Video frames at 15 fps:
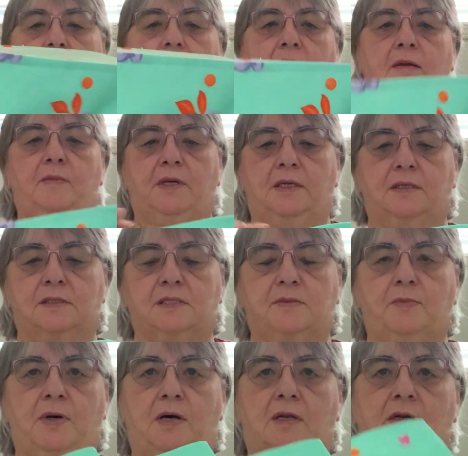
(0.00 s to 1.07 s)
I made a
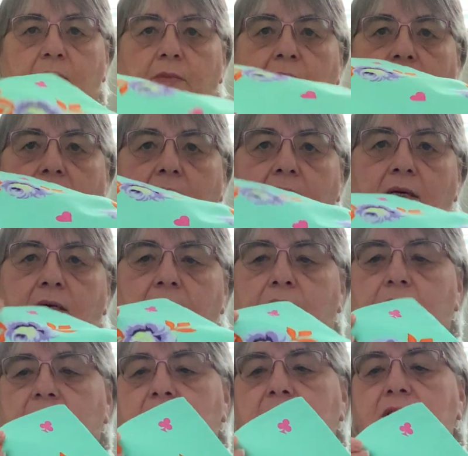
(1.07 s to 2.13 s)
smaller bag
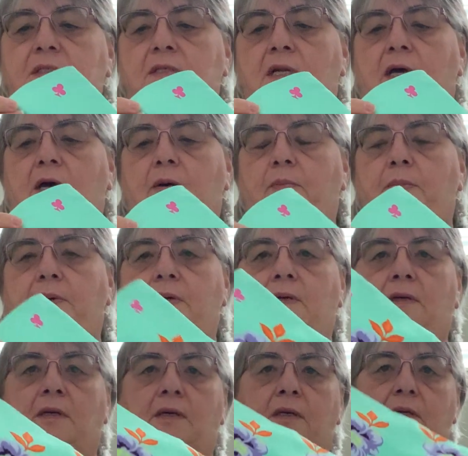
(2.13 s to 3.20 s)
with a snap
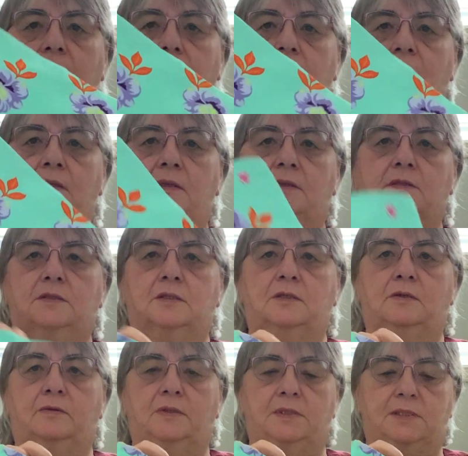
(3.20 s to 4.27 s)
to
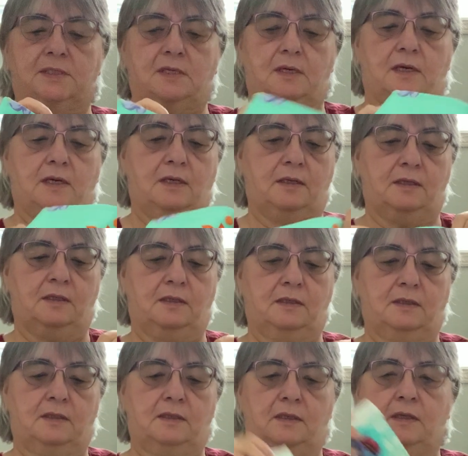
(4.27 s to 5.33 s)
go inside
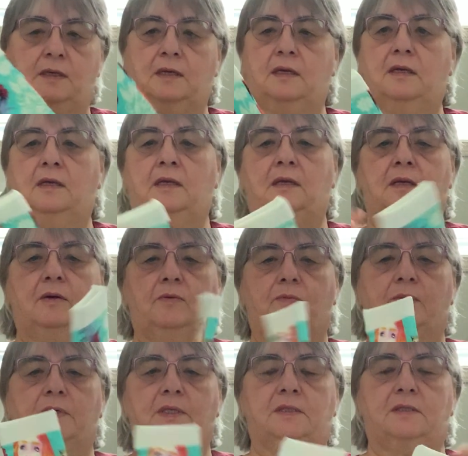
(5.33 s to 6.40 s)

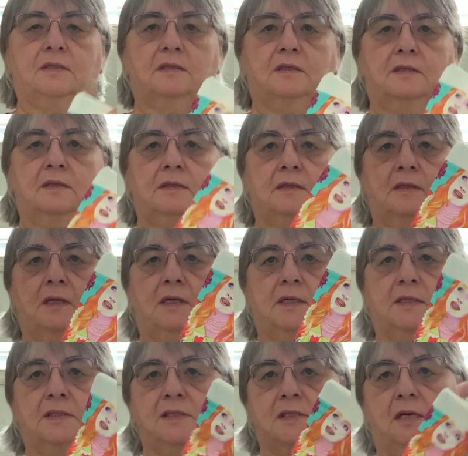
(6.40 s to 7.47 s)
with a
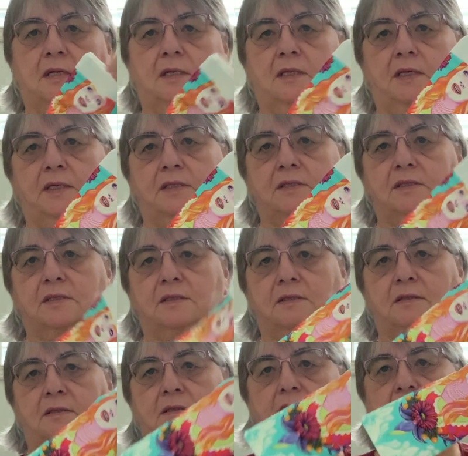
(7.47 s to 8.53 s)
little sunglass
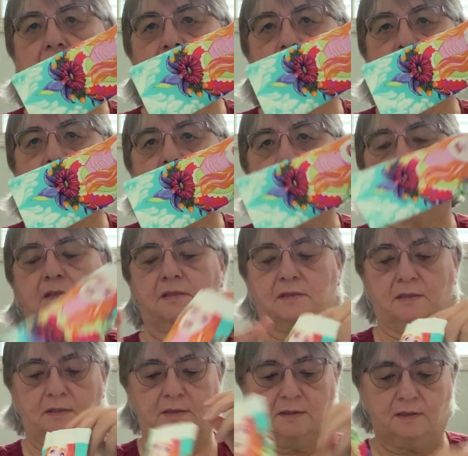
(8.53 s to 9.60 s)
case.